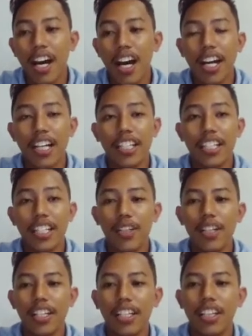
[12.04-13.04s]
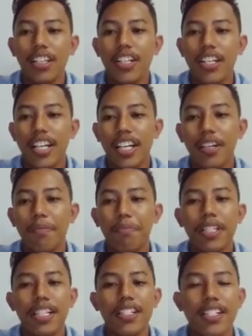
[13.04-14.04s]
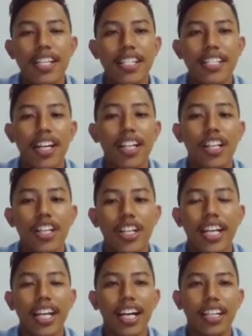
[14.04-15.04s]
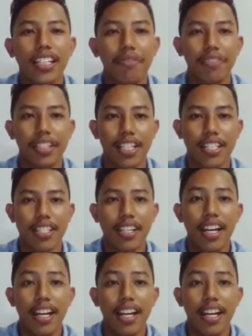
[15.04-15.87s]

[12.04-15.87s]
articulate learning competencies and learning activities.